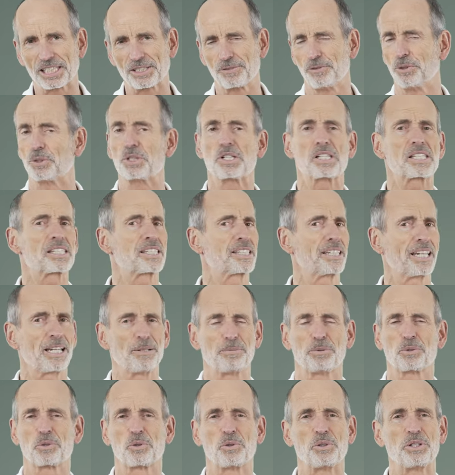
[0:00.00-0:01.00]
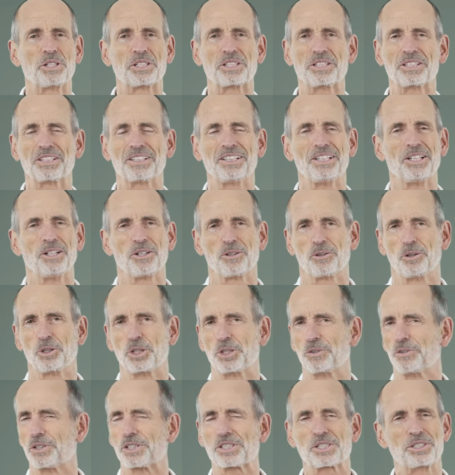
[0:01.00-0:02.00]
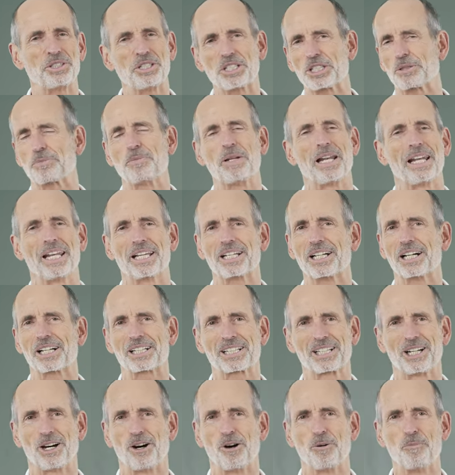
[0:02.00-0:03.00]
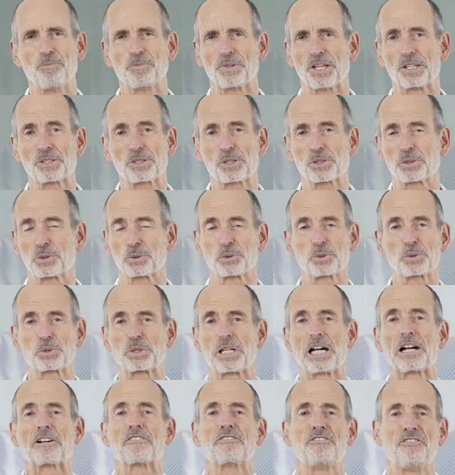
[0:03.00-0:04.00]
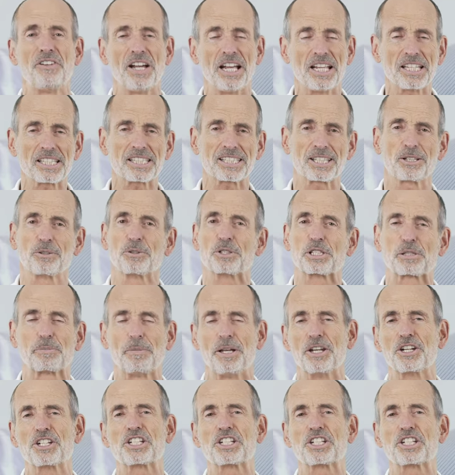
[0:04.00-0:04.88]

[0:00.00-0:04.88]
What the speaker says: And this information should put you at ease and stop you from believing that teeth grinding